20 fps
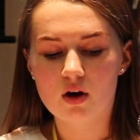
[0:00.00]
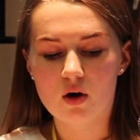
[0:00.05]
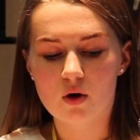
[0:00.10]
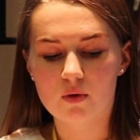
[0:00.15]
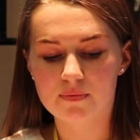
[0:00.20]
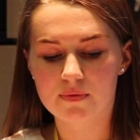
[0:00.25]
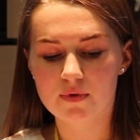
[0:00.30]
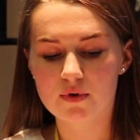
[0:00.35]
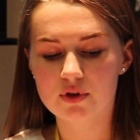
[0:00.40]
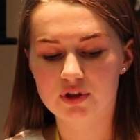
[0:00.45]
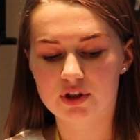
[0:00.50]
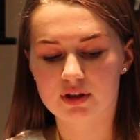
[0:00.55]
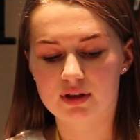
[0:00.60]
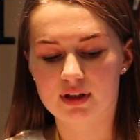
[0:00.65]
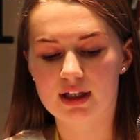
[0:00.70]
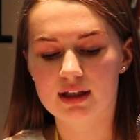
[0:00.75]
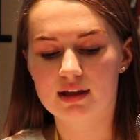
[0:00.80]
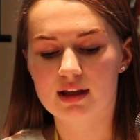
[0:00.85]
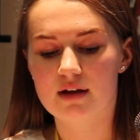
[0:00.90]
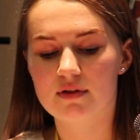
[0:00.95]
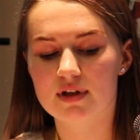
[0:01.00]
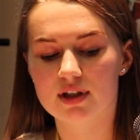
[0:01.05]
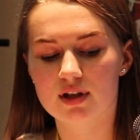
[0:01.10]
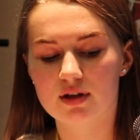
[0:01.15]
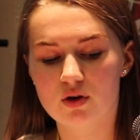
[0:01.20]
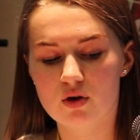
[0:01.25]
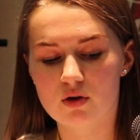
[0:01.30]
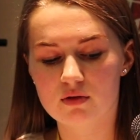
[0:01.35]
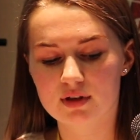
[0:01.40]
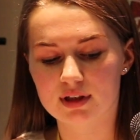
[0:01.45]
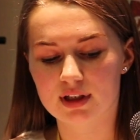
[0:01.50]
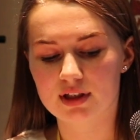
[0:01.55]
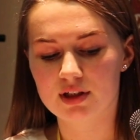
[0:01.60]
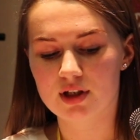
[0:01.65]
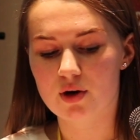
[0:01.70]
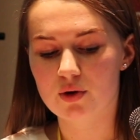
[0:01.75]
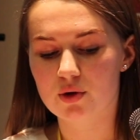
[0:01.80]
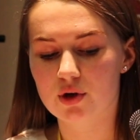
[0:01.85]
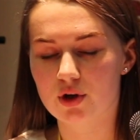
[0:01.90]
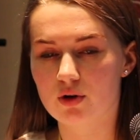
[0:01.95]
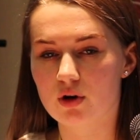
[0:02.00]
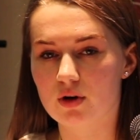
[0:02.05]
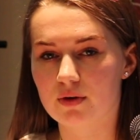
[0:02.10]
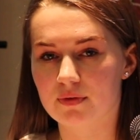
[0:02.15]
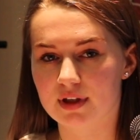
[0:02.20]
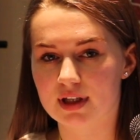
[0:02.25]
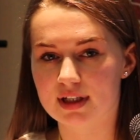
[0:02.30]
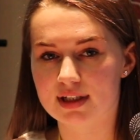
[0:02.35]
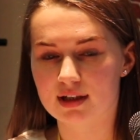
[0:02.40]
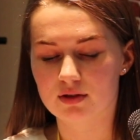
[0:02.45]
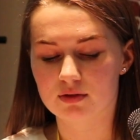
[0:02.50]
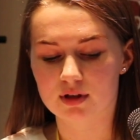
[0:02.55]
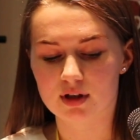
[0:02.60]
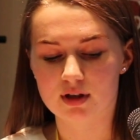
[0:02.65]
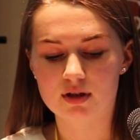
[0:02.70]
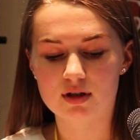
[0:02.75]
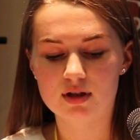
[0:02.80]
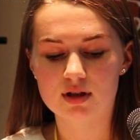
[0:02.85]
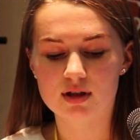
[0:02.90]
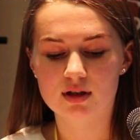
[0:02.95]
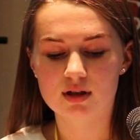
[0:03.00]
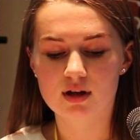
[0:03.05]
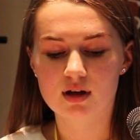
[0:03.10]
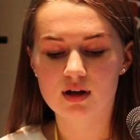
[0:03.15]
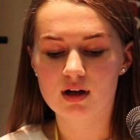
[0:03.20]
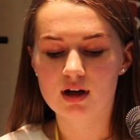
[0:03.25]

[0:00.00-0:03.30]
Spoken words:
Unfortunately, there is currently no cure for this illness.